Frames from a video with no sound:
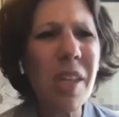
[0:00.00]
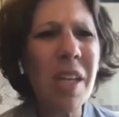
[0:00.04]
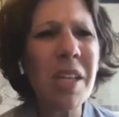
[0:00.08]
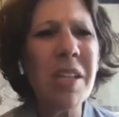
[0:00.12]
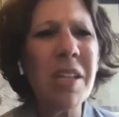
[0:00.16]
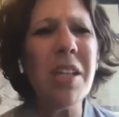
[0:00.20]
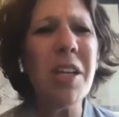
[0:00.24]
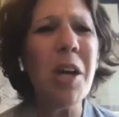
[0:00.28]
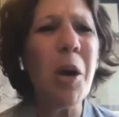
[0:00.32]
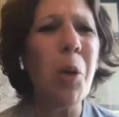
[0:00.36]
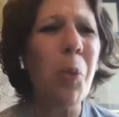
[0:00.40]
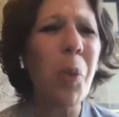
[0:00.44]
you
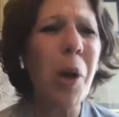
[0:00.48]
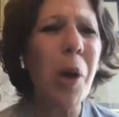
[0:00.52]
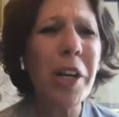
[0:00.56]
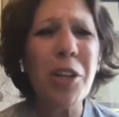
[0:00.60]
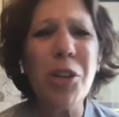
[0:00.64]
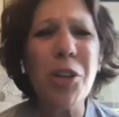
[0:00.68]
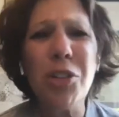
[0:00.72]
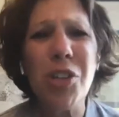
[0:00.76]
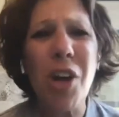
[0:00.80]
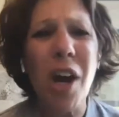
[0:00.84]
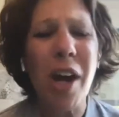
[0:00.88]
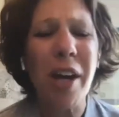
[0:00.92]
know what
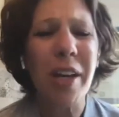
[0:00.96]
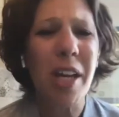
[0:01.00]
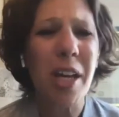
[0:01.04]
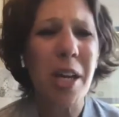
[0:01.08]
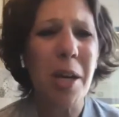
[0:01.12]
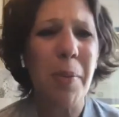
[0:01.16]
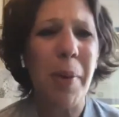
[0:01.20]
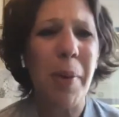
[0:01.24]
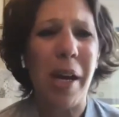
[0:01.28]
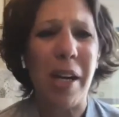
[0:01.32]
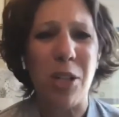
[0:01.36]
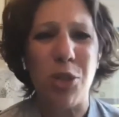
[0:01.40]
you're talking
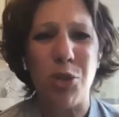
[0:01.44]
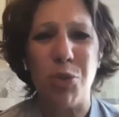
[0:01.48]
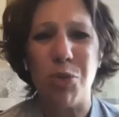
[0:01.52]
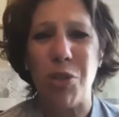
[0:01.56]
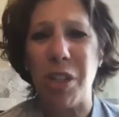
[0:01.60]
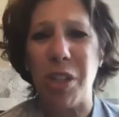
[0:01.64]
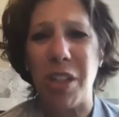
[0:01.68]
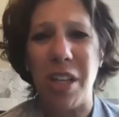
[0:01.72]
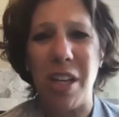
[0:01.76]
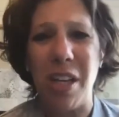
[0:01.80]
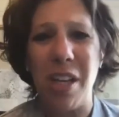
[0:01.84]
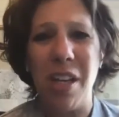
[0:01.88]
about is
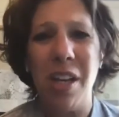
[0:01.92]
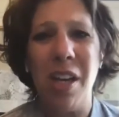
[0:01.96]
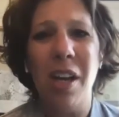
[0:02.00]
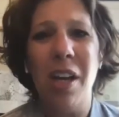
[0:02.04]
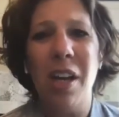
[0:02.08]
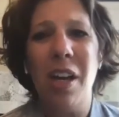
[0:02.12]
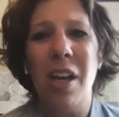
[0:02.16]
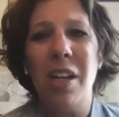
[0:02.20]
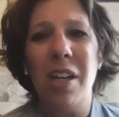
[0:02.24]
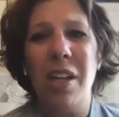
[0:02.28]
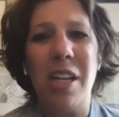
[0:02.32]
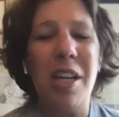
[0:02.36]
really
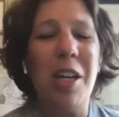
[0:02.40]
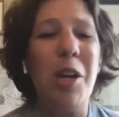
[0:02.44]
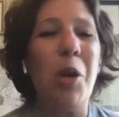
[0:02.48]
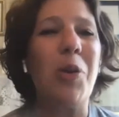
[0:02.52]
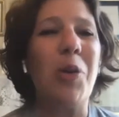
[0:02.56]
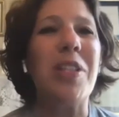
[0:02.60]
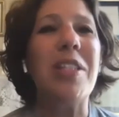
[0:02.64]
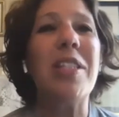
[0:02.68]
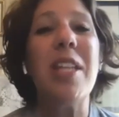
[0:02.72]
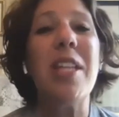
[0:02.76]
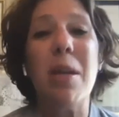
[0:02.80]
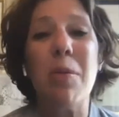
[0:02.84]
you know
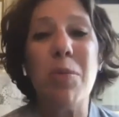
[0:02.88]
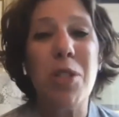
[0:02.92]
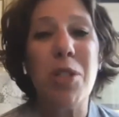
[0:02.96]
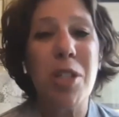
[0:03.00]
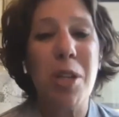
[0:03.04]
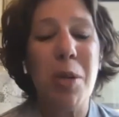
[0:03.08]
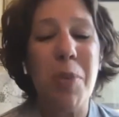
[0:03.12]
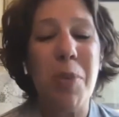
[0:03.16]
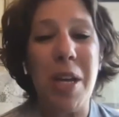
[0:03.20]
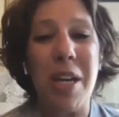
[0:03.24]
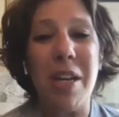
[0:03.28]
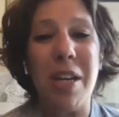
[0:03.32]
it seems to
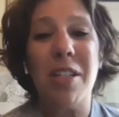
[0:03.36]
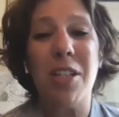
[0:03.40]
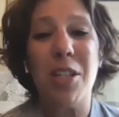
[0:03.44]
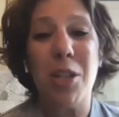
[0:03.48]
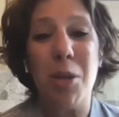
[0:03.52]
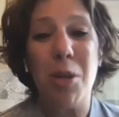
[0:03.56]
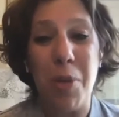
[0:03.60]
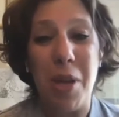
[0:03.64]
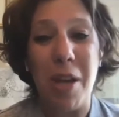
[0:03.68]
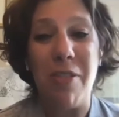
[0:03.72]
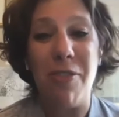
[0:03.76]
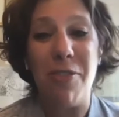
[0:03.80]
be to
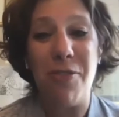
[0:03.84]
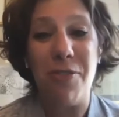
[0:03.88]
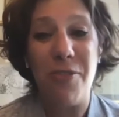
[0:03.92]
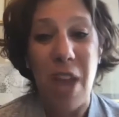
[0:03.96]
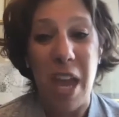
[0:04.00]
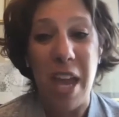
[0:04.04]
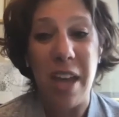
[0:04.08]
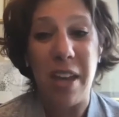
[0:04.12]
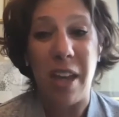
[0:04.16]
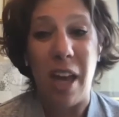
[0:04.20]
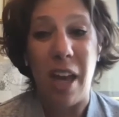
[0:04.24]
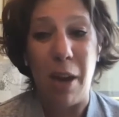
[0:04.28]
be
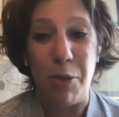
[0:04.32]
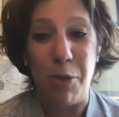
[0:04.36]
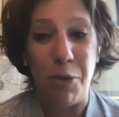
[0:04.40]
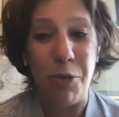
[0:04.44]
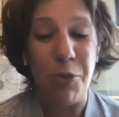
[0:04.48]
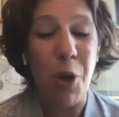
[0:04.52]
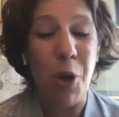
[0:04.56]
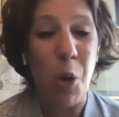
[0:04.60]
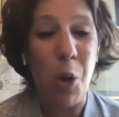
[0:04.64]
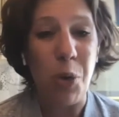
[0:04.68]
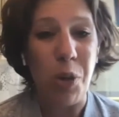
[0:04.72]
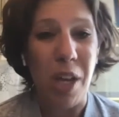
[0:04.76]
fake and
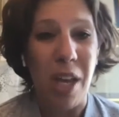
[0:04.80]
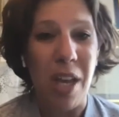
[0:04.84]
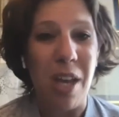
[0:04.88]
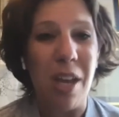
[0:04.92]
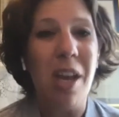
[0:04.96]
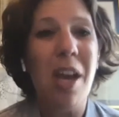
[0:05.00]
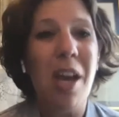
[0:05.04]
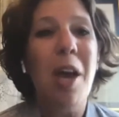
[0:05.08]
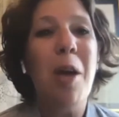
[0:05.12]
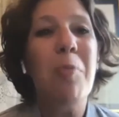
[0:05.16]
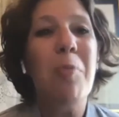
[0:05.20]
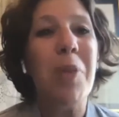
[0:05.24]
phony
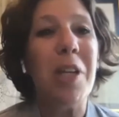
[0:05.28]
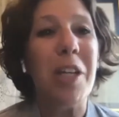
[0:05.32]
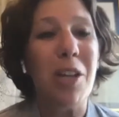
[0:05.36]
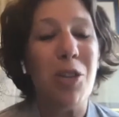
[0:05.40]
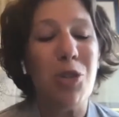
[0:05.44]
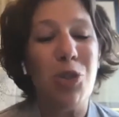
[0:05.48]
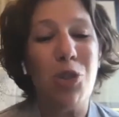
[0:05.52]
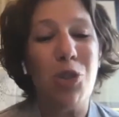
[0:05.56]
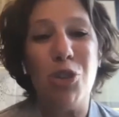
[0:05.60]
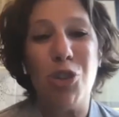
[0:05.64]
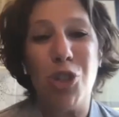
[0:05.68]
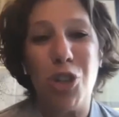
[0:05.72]
because
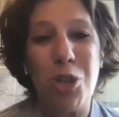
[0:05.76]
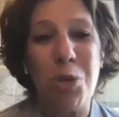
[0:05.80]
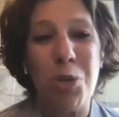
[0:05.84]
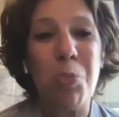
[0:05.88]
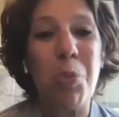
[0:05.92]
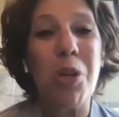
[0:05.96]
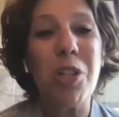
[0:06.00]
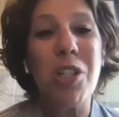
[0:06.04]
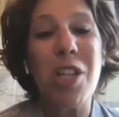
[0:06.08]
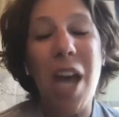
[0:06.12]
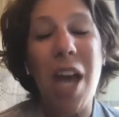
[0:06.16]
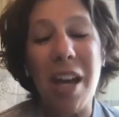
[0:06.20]
you're just
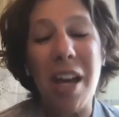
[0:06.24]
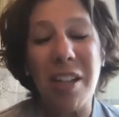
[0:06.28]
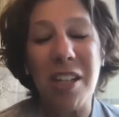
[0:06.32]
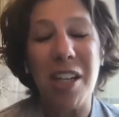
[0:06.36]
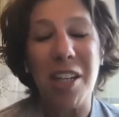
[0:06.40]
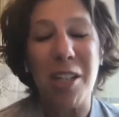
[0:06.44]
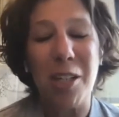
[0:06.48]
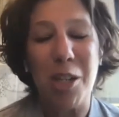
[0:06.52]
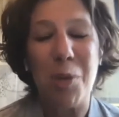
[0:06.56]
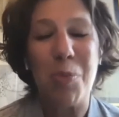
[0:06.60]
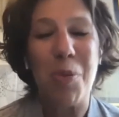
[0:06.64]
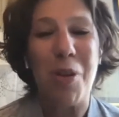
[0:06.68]

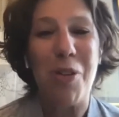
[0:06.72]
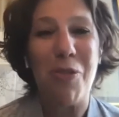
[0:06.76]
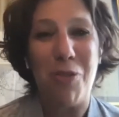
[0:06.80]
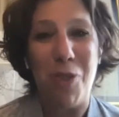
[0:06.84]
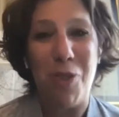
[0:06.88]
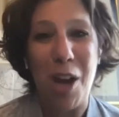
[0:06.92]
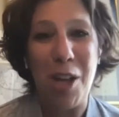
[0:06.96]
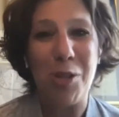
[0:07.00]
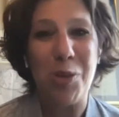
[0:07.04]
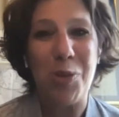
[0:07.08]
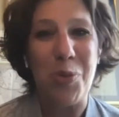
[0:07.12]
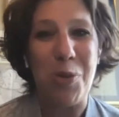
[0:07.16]
pretending to be
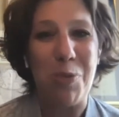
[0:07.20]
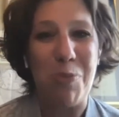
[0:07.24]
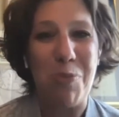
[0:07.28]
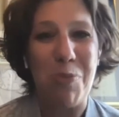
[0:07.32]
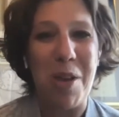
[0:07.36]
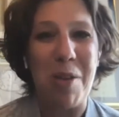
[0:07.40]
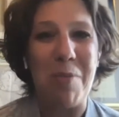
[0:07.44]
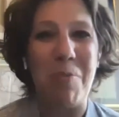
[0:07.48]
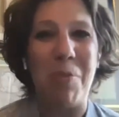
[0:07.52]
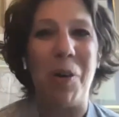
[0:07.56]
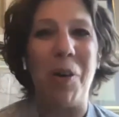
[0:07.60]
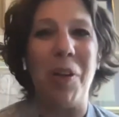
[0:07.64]
friends with
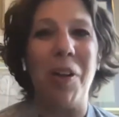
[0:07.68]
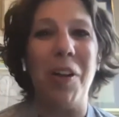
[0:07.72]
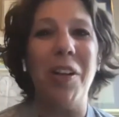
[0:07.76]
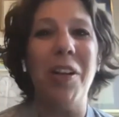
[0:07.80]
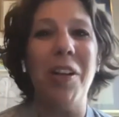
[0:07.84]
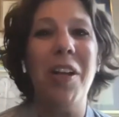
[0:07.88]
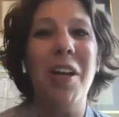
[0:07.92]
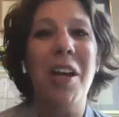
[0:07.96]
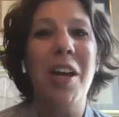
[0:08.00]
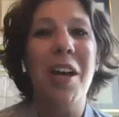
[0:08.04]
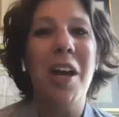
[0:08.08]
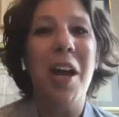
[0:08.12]
people
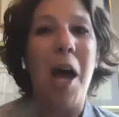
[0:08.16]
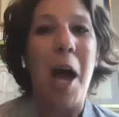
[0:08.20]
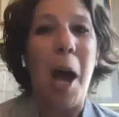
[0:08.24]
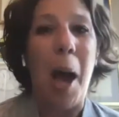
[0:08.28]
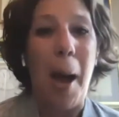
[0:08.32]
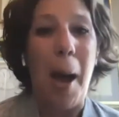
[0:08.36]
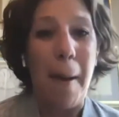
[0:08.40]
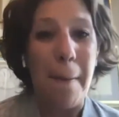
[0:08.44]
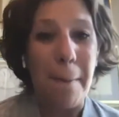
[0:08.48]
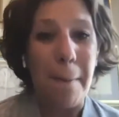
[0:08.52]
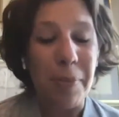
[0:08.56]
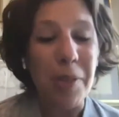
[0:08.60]

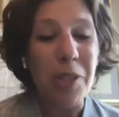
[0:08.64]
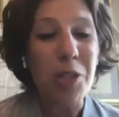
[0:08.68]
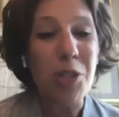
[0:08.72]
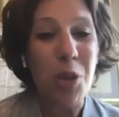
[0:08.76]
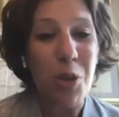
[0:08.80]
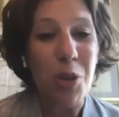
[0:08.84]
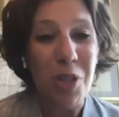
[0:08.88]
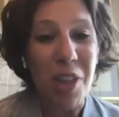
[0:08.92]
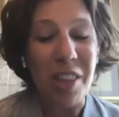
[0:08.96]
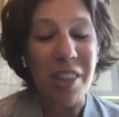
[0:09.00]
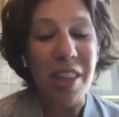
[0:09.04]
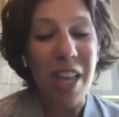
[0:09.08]
um, so
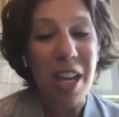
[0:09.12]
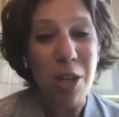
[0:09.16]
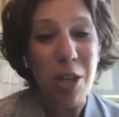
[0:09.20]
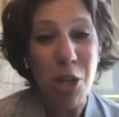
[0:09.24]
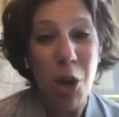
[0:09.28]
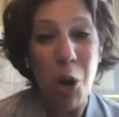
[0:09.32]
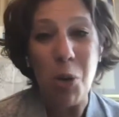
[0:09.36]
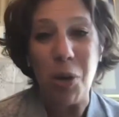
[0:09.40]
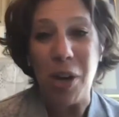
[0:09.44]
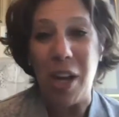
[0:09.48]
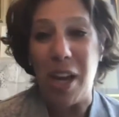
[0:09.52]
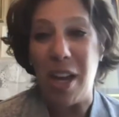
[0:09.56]
that they
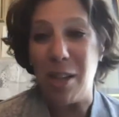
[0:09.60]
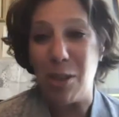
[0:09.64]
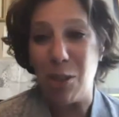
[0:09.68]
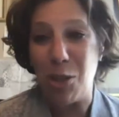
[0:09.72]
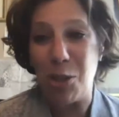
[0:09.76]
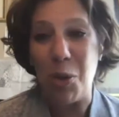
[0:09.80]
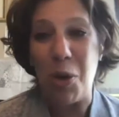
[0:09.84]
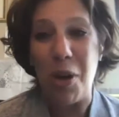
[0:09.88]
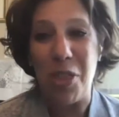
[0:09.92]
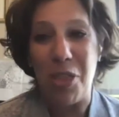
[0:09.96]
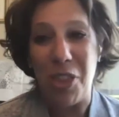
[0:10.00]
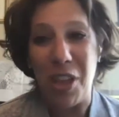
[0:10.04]
donate
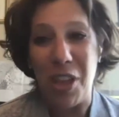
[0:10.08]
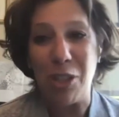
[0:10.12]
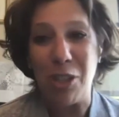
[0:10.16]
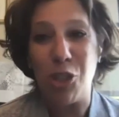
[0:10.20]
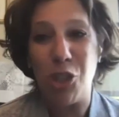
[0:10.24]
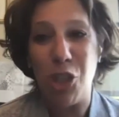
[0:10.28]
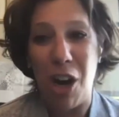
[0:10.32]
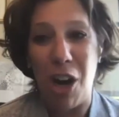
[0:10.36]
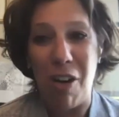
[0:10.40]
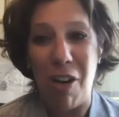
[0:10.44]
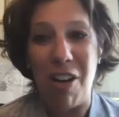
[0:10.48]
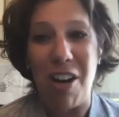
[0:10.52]
so i think
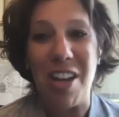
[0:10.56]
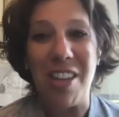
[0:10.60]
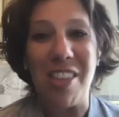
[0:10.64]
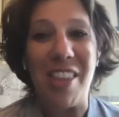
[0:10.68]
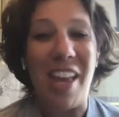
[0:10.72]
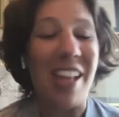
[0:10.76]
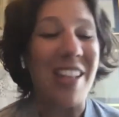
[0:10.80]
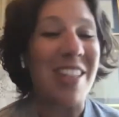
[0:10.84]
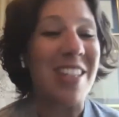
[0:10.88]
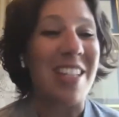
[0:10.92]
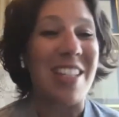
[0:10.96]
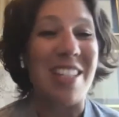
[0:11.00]
cherry
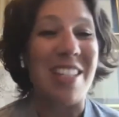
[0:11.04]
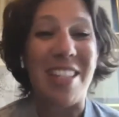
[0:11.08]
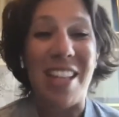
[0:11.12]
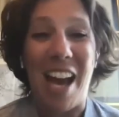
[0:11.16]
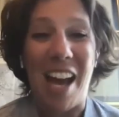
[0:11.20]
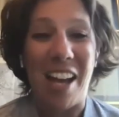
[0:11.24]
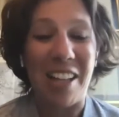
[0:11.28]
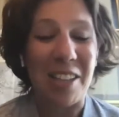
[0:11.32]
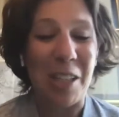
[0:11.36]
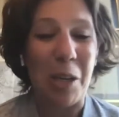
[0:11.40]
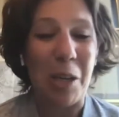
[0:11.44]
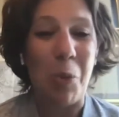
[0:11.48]
that's
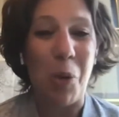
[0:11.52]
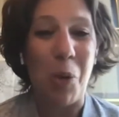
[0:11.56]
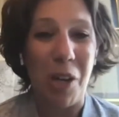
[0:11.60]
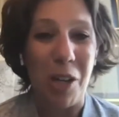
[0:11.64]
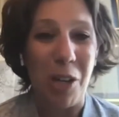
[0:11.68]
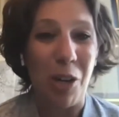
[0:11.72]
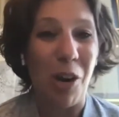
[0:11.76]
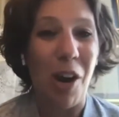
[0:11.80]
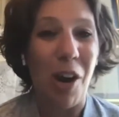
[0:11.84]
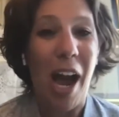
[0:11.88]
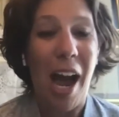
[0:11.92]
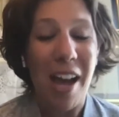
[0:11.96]
exactly what
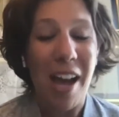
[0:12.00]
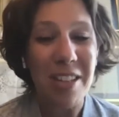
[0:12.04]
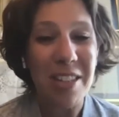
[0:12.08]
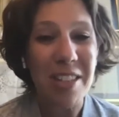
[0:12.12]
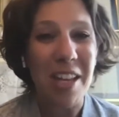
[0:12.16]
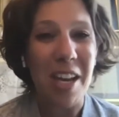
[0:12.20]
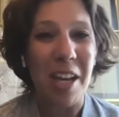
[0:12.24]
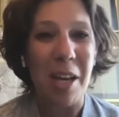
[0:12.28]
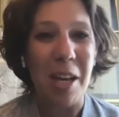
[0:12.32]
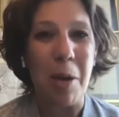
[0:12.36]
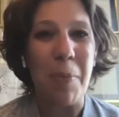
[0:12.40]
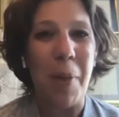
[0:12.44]
you're
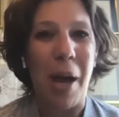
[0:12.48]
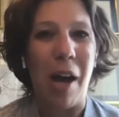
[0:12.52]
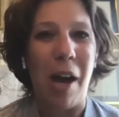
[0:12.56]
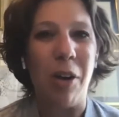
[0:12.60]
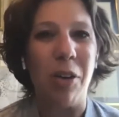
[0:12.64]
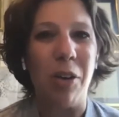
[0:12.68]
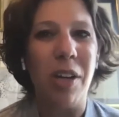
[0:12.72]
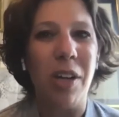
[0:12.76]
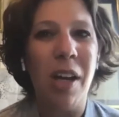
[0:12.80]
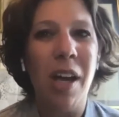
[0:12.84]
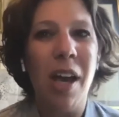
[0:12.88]
asking about